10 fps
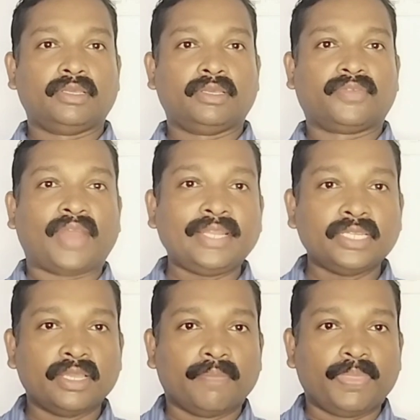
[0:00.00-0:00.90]

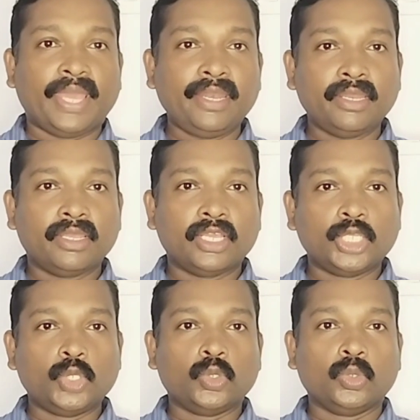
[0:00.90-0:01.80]
right, then
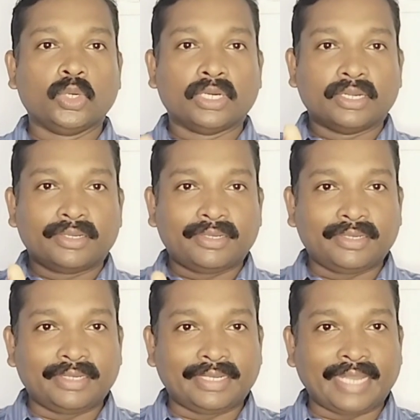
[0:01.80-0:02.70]
you
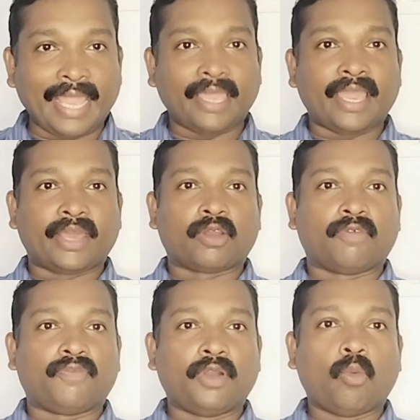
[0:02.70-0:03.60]
take care
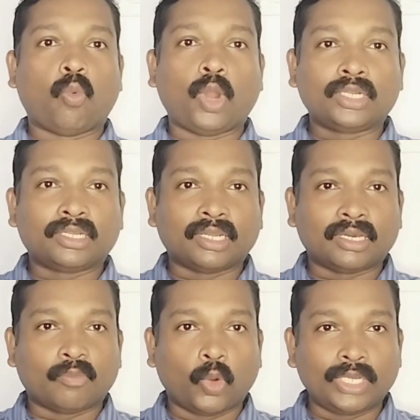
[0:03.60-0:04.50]
of
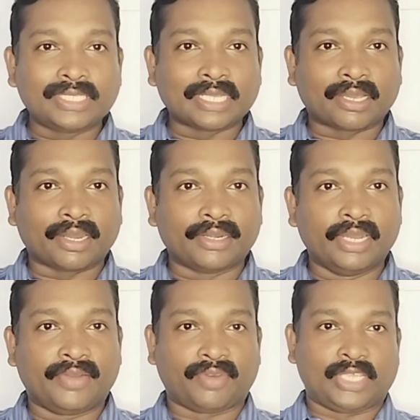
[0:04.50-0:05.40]
what is the current
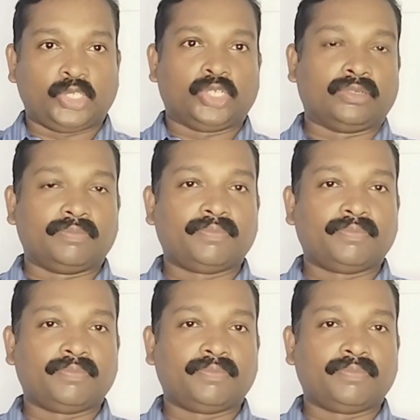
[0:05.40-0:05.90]
literature,